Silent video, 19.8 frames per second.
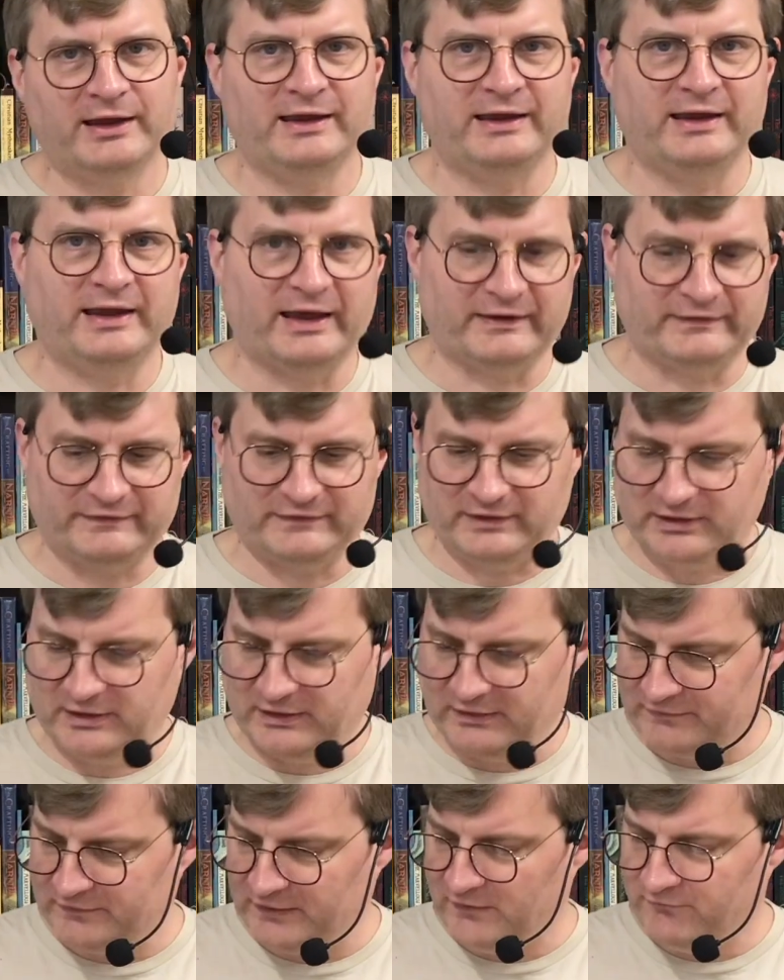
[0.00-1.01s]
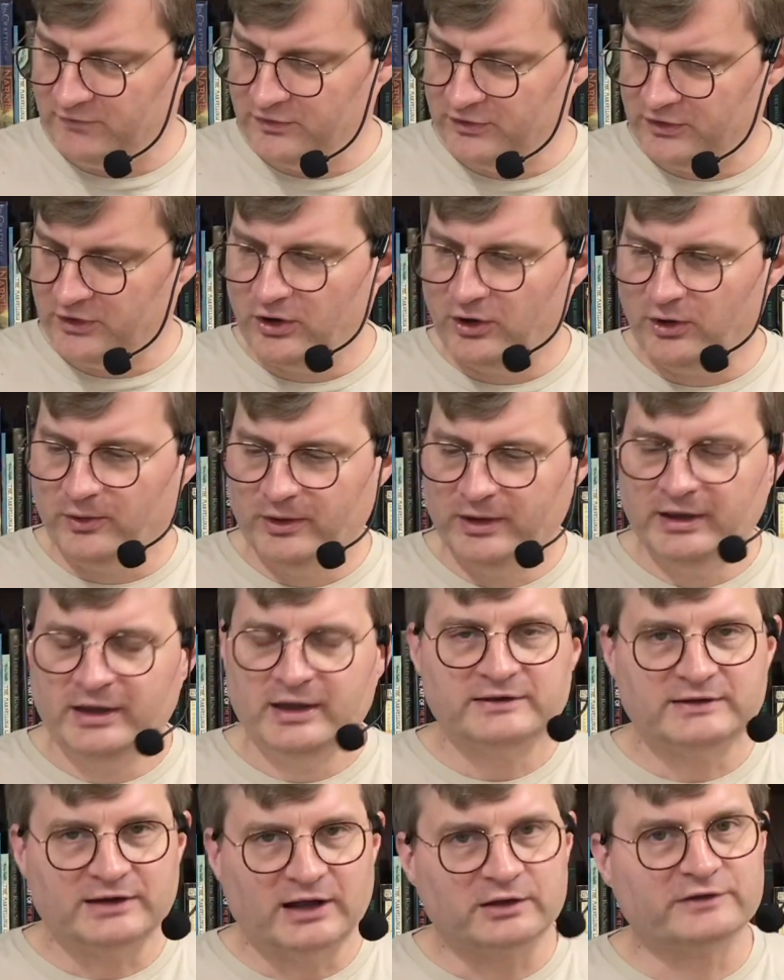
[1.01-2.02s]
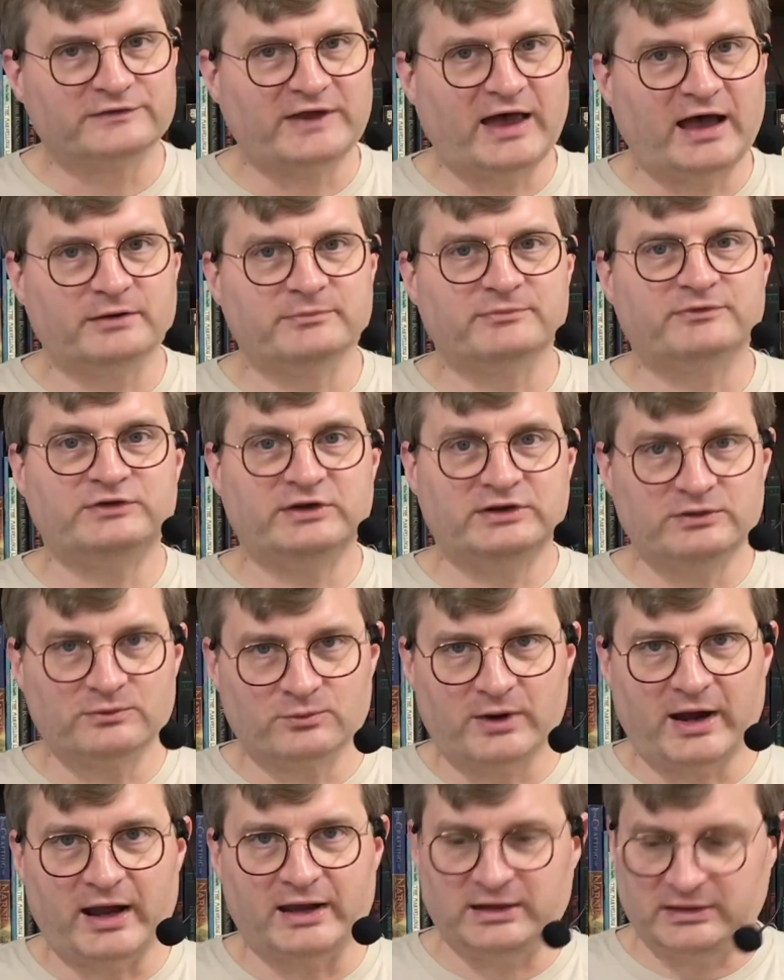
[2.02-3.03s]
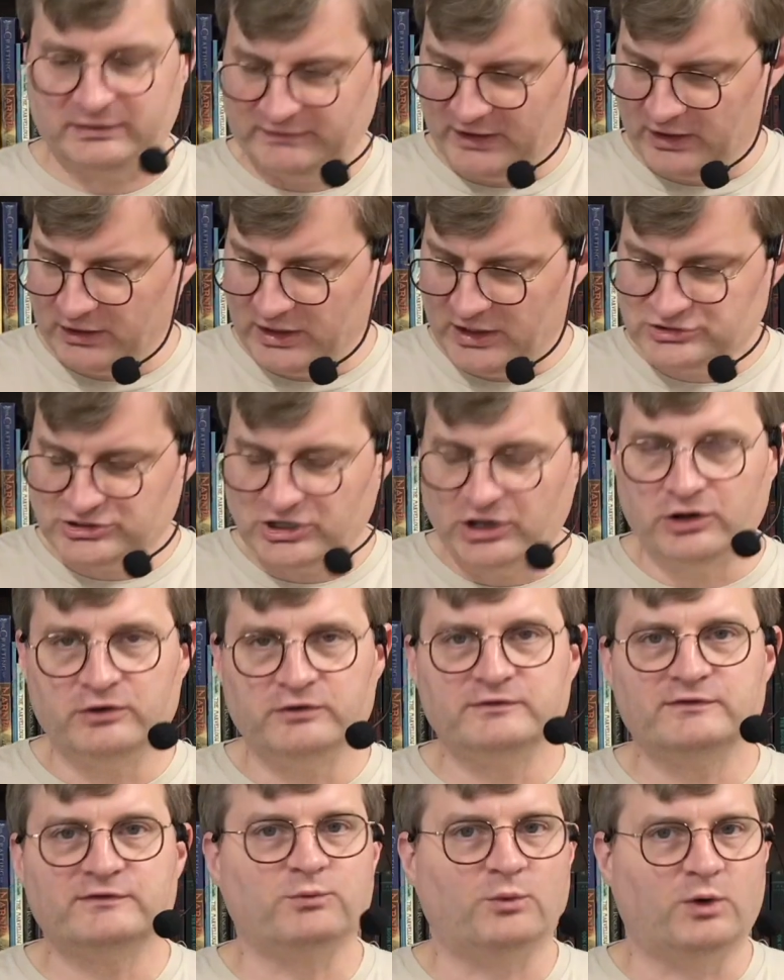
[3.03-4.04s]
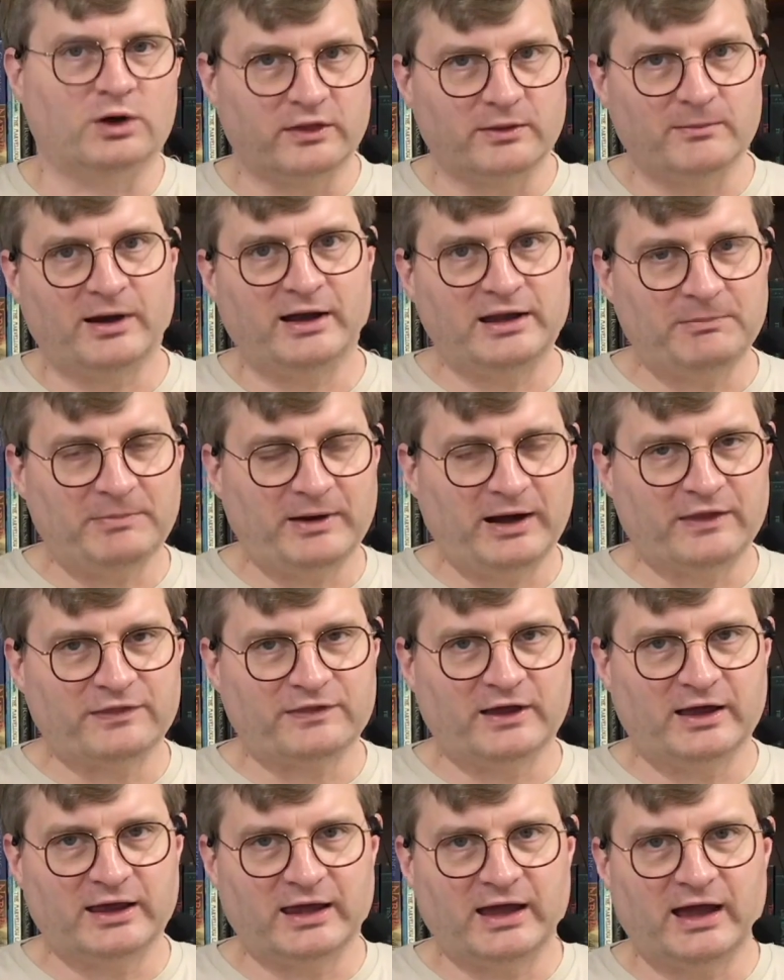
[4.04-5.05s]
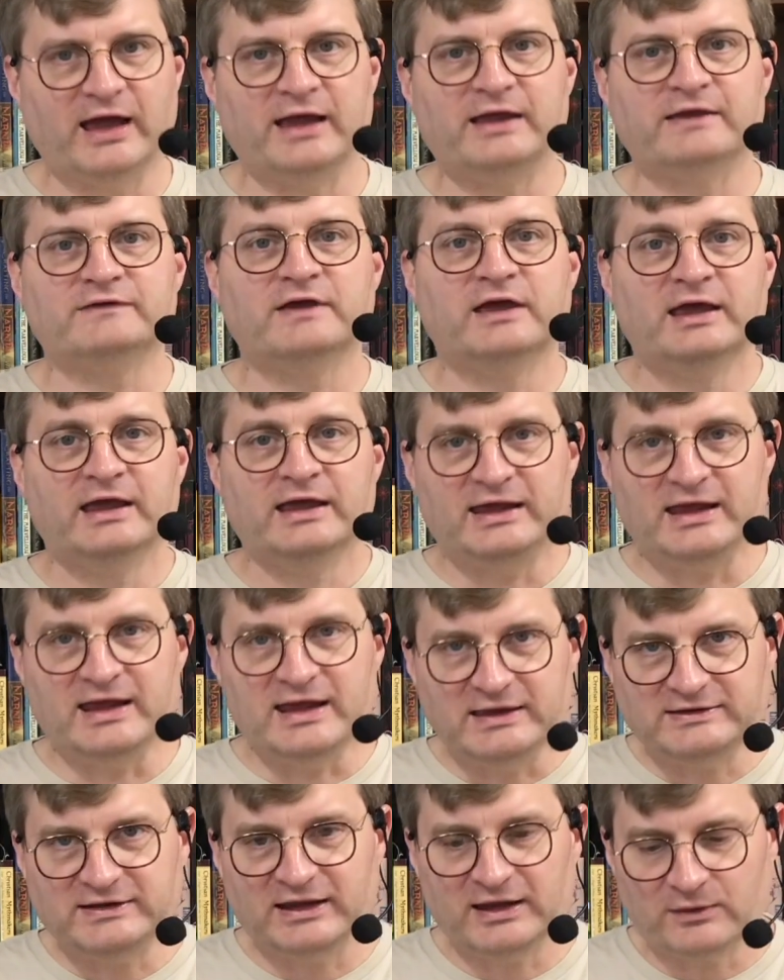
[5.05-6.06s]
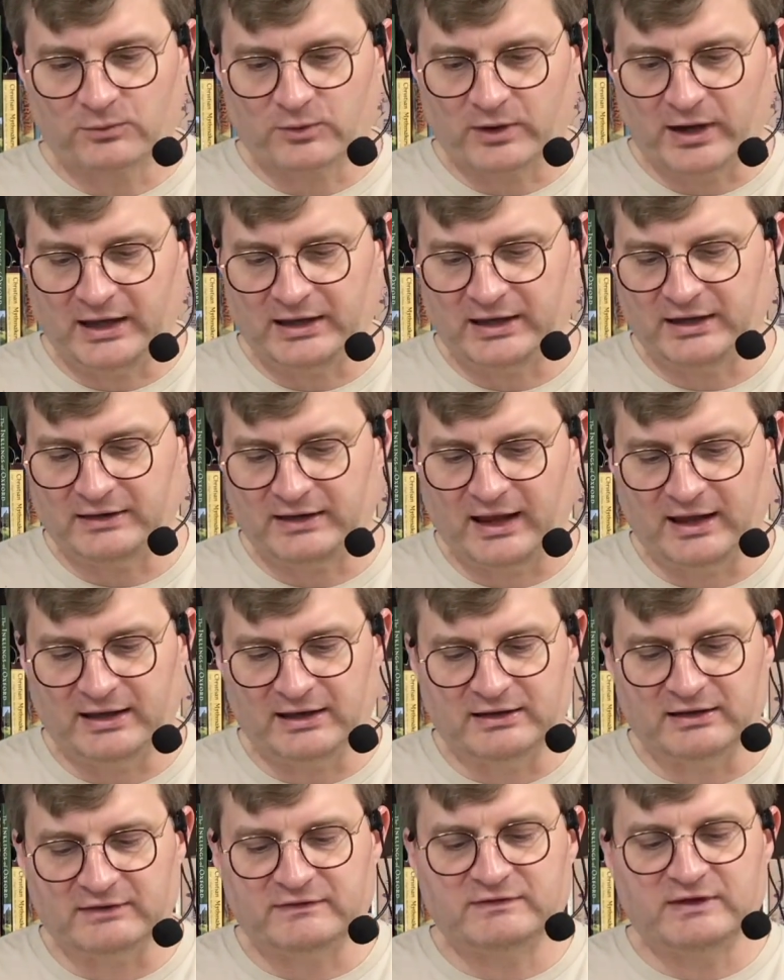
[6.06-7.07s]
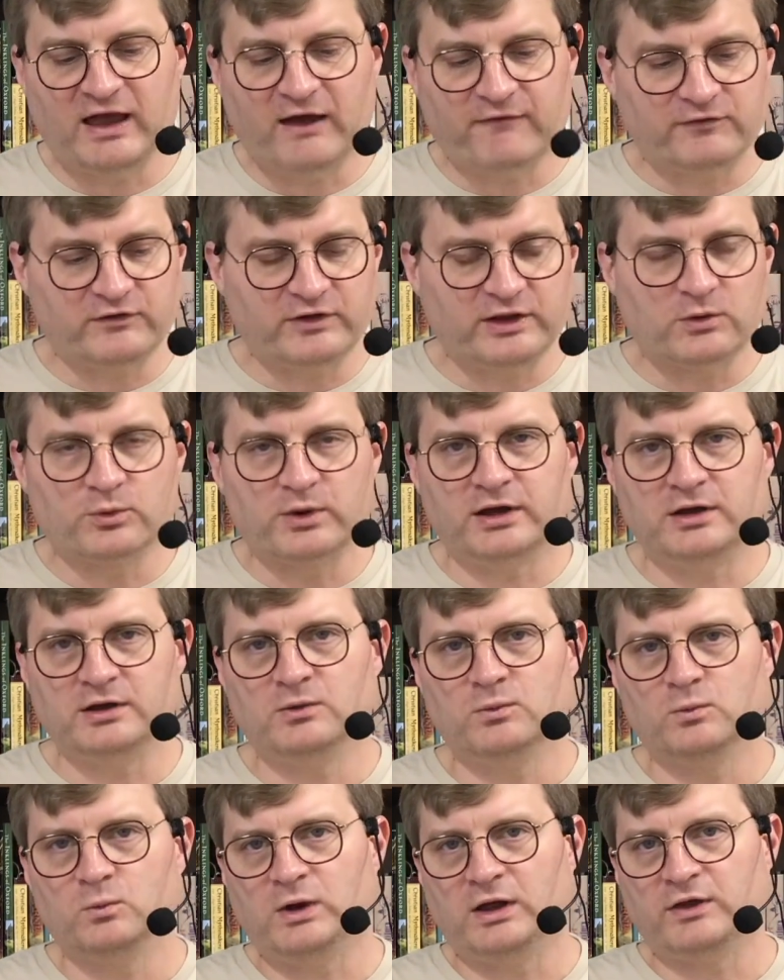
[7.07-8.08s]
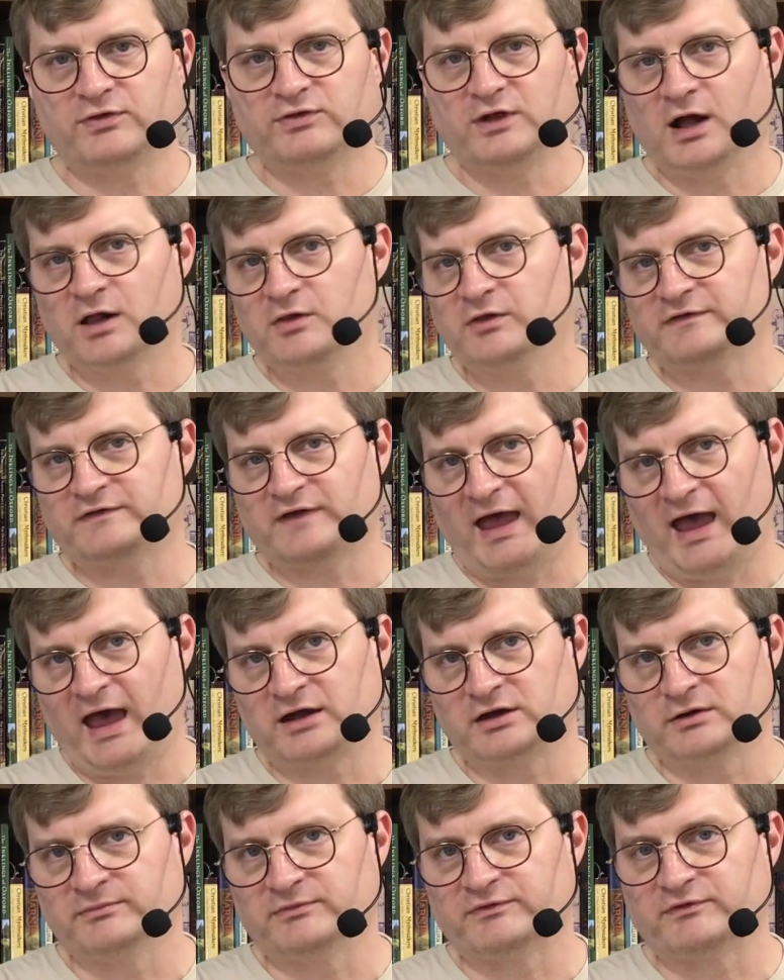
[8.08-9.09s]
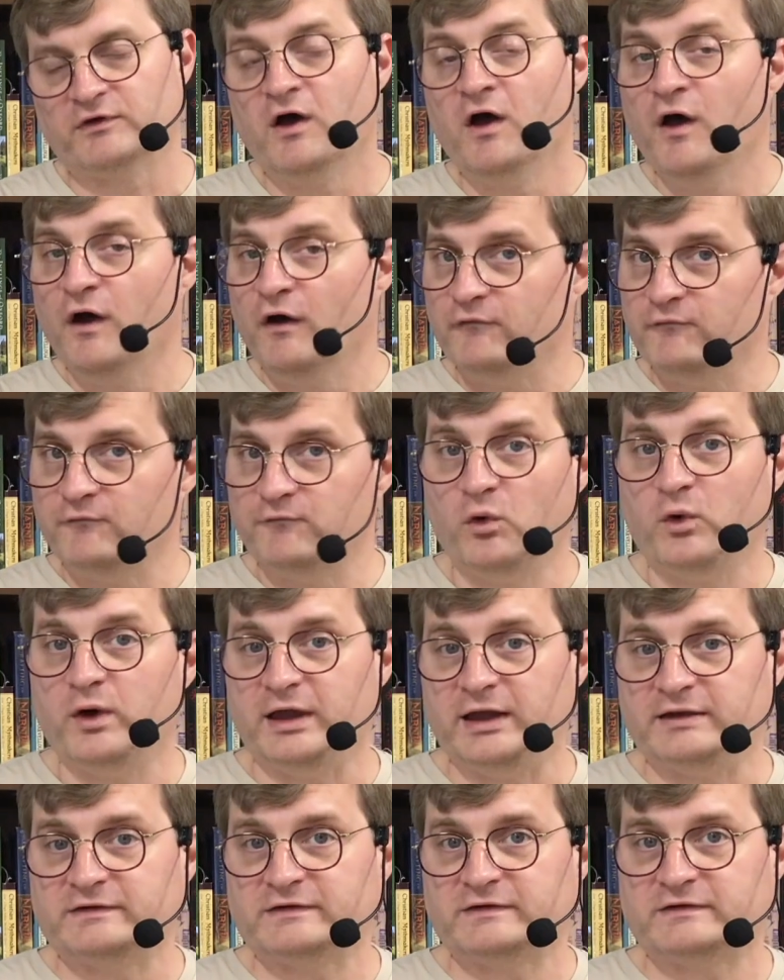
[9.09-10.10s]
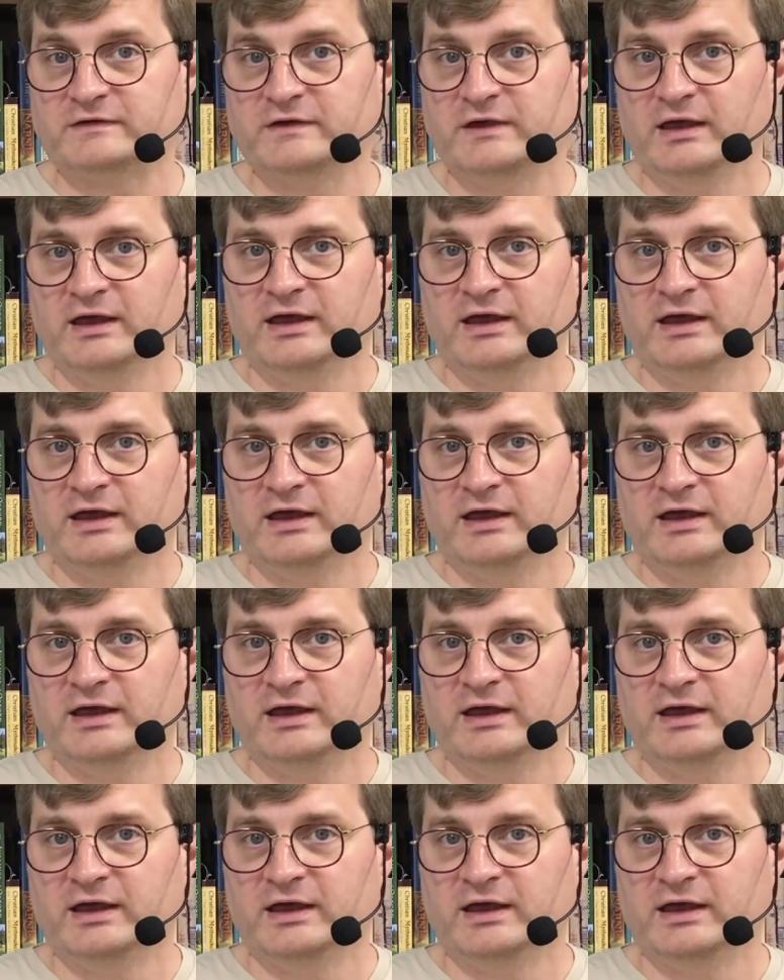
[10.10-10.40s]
Yes, it is. Even though Douglas Adams didn't write it, Terry Jones, one of the Monty Python guys, he did write it, and it is definitely written with Douglas Adams' voice.